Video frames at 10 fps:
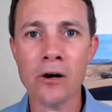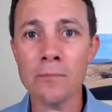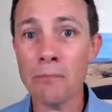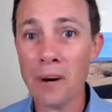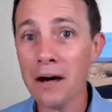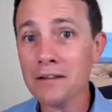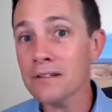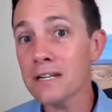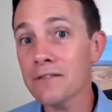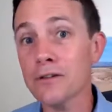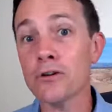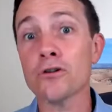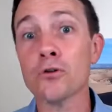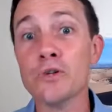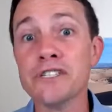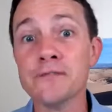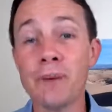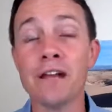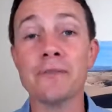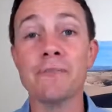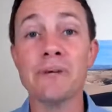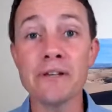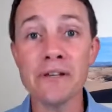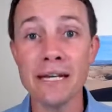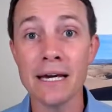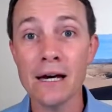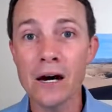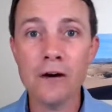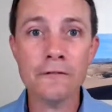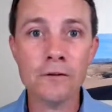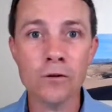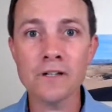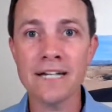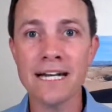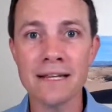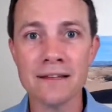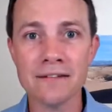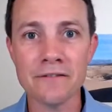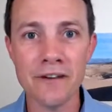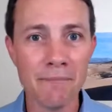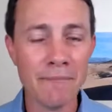Her boss had given her the responsibility of coordinating this event.